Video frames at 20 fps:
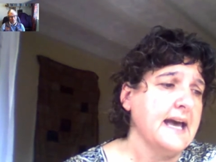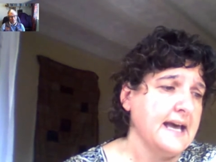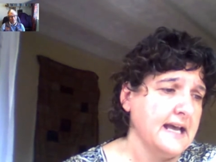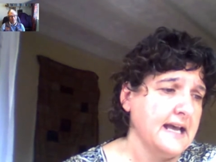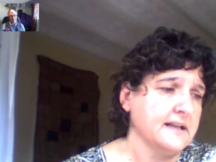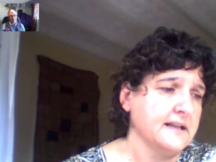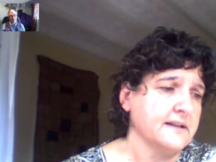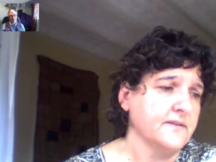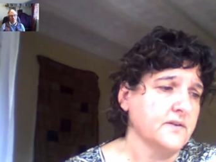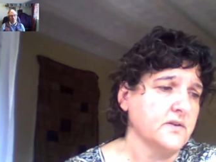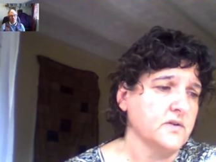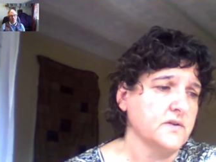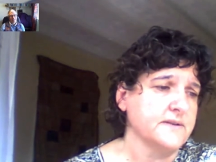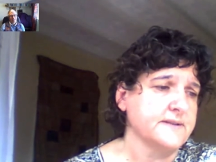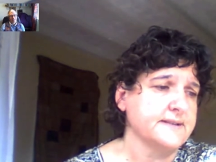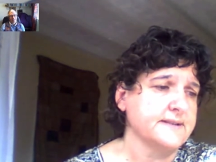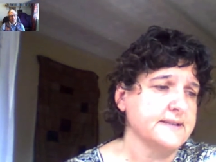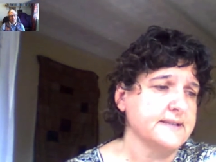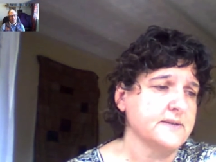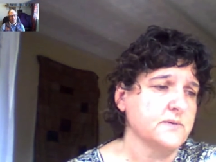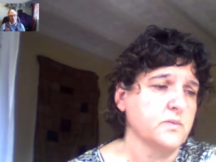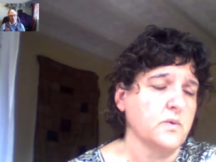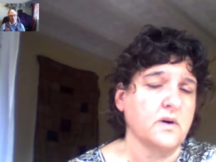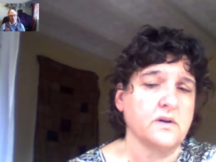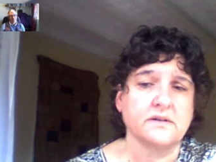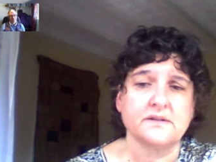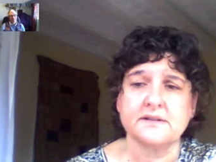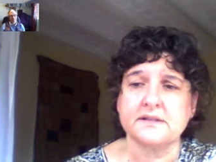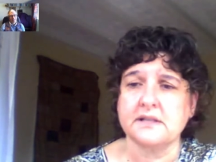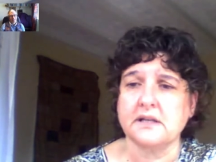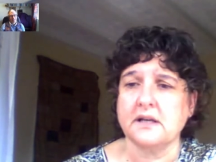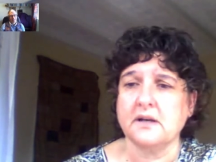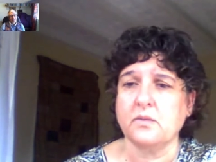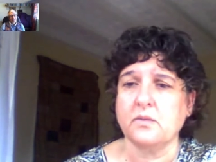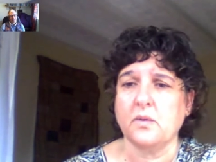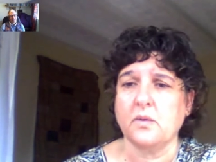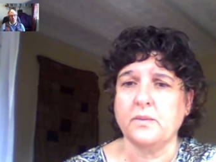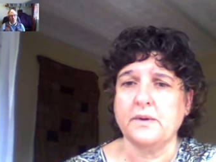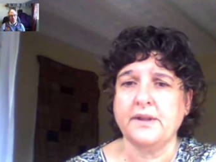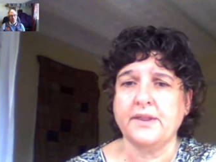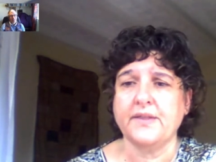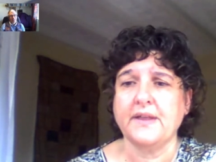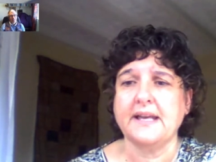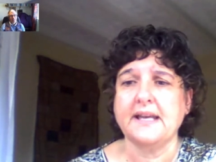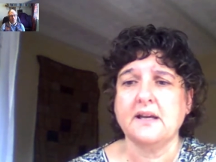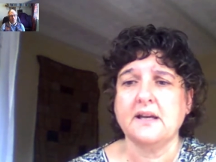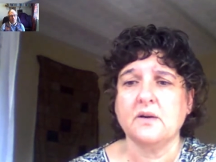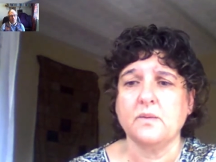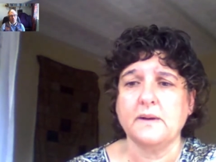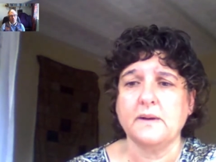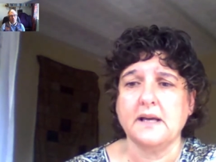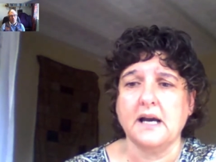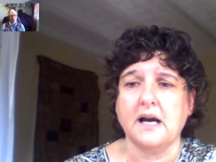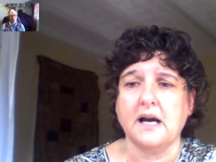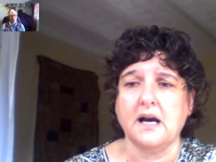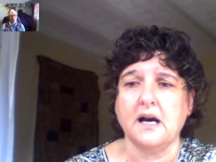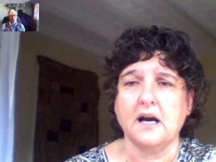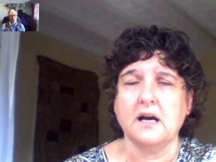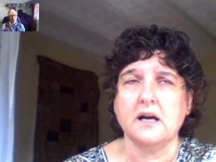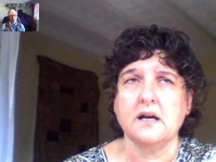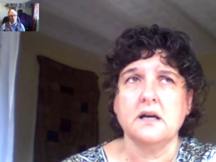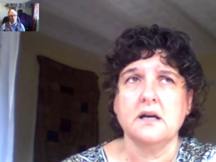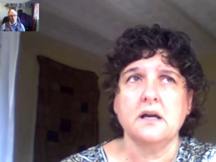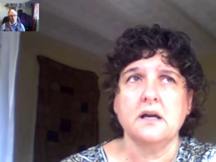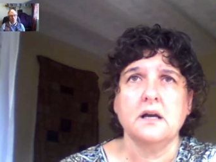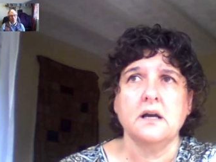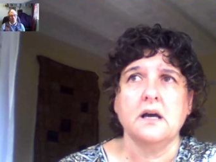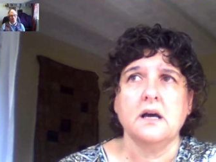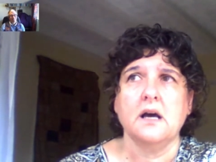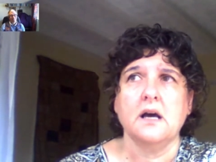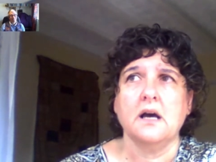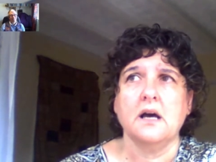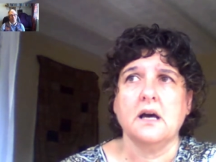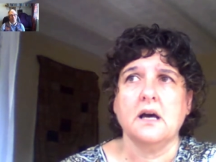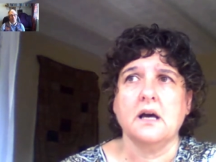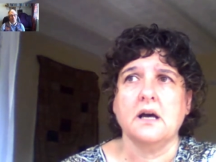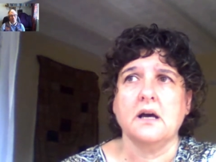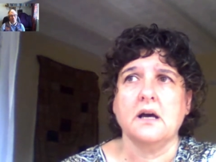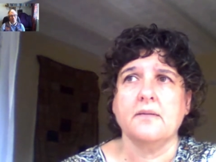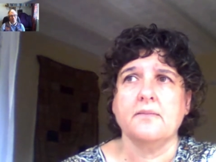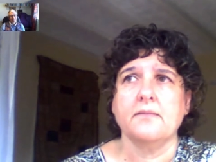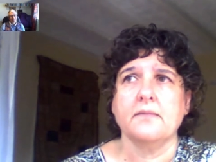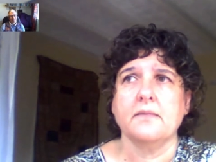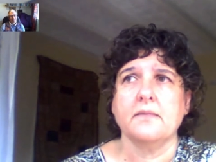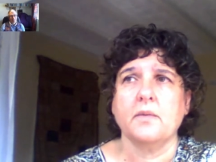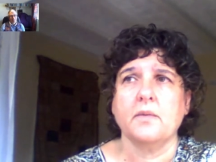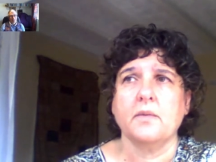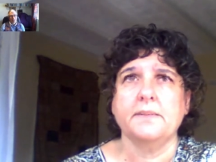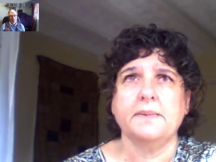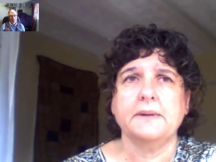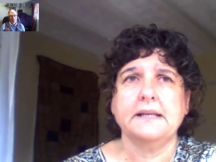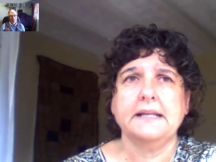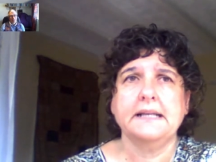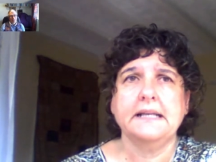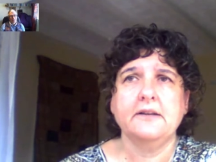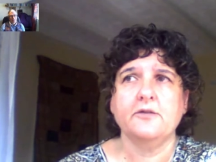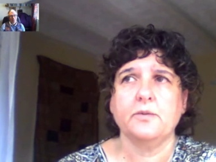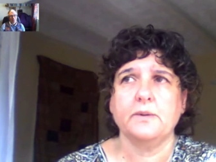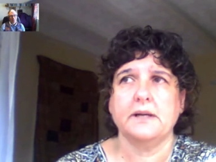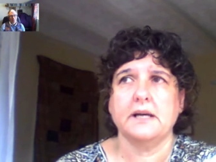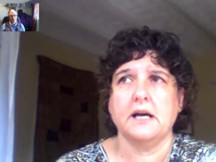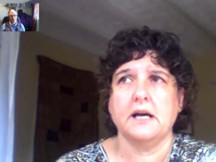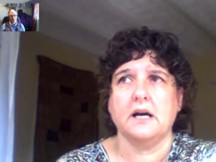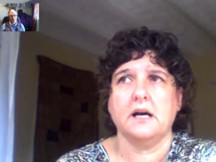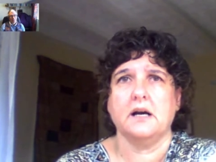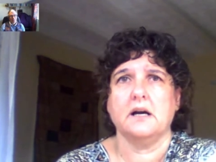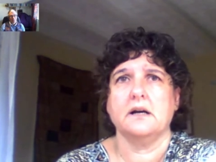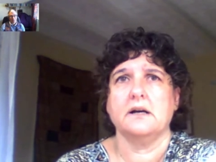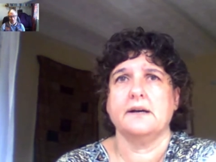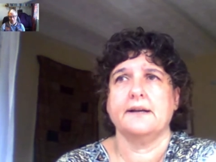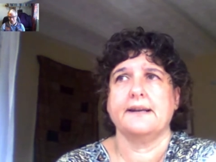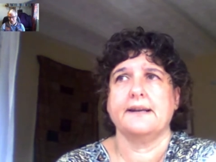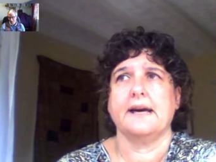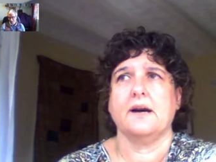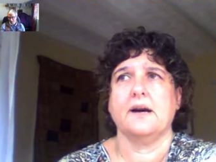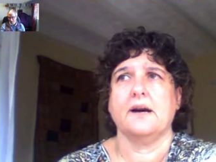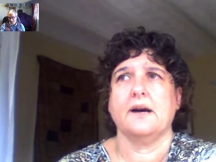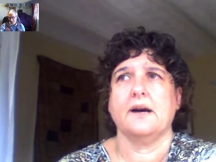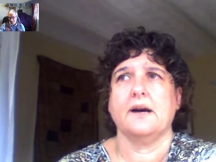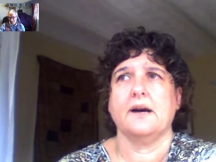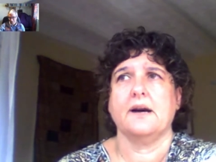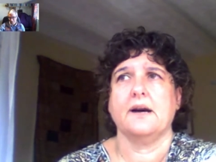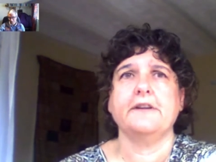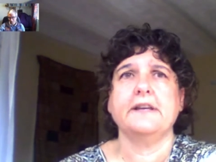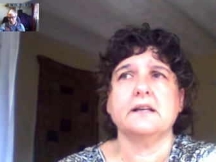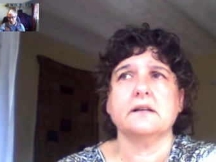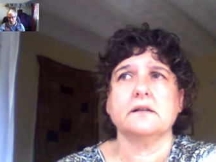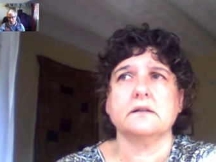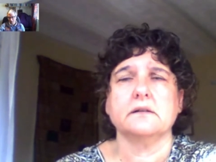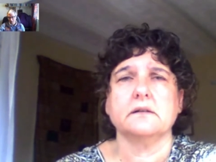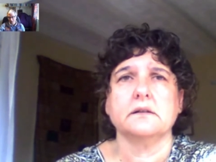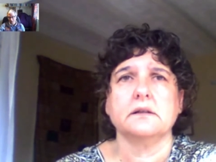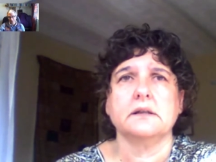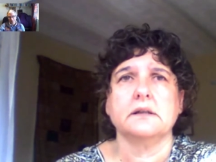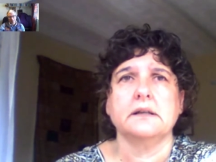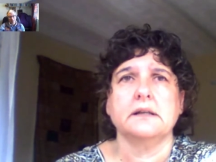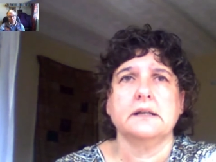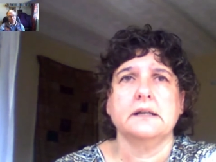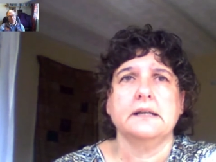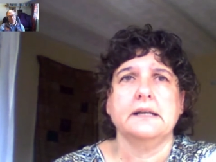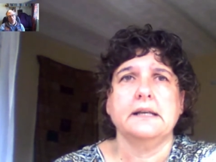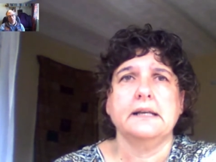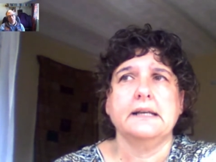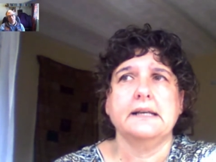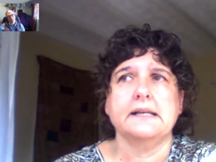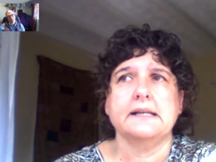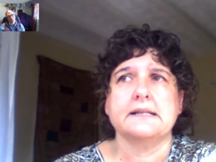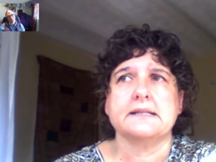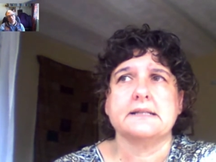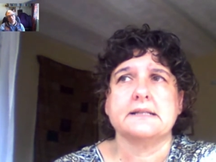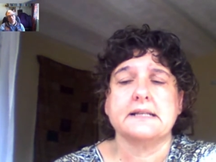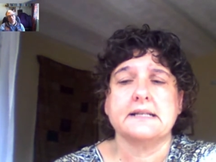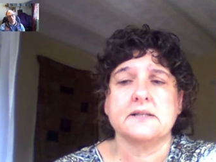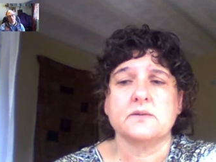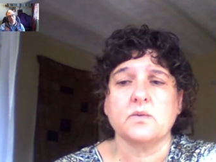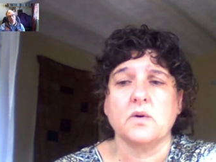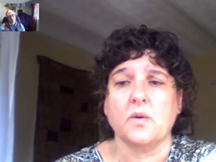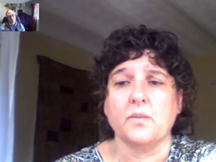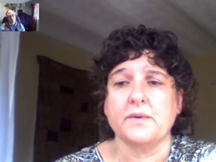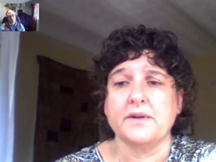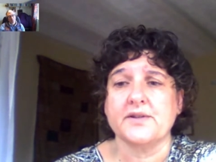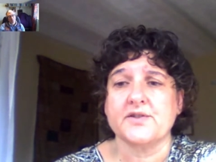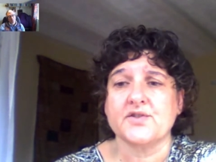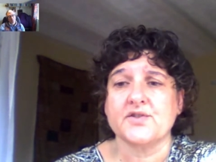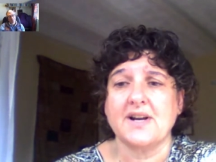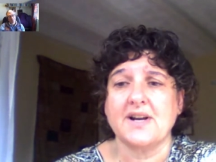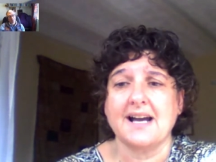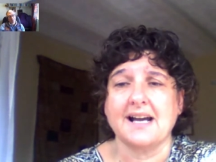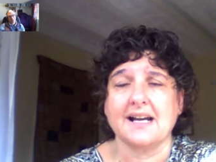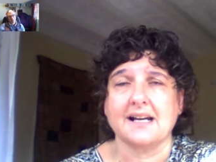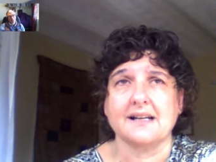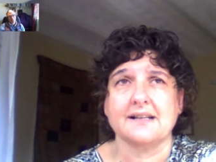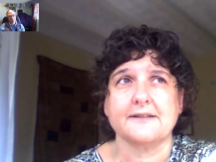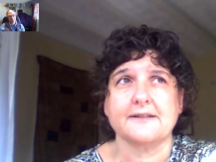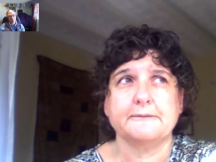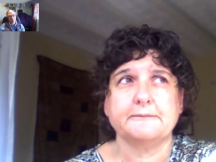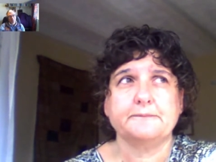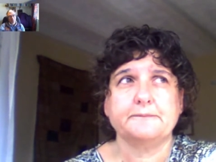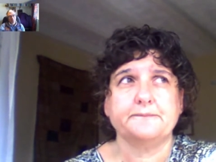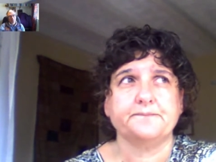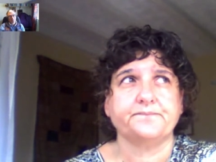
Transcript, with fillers: Okay. And of course, is what uh, what we think we are, hmm. um, what we believe we are, and how we feel is is what we attract.